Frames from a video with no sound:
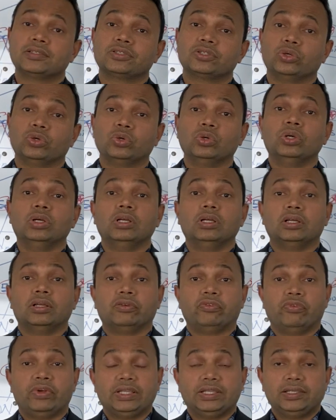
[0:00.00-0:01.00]
So
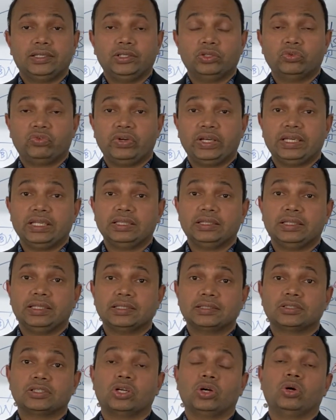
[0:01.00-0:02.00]
whether you fit in
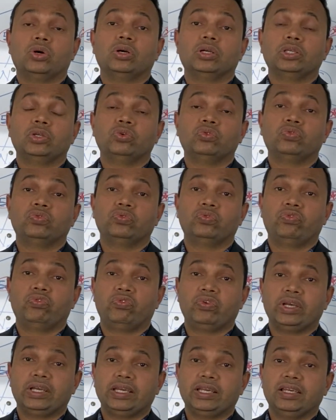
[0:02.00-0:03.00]
this, or you
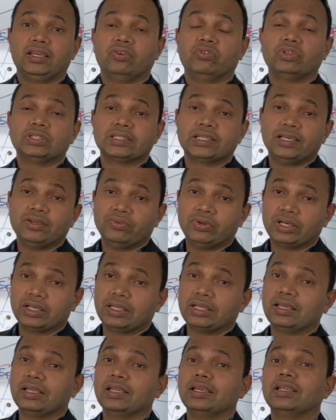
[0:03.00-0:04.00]
fit in a skilled worker
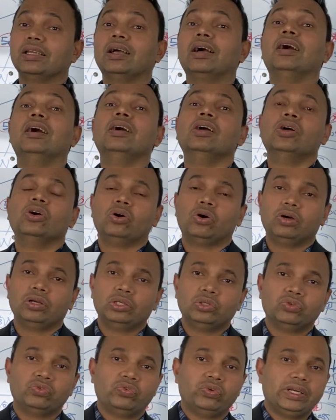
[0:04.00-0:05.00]
area, or
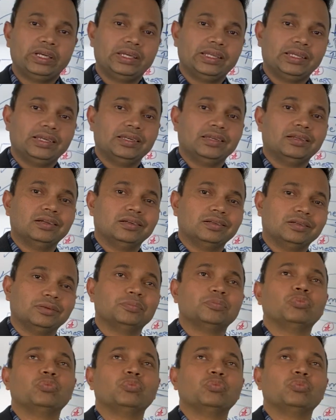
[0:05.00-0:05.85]
you fit in a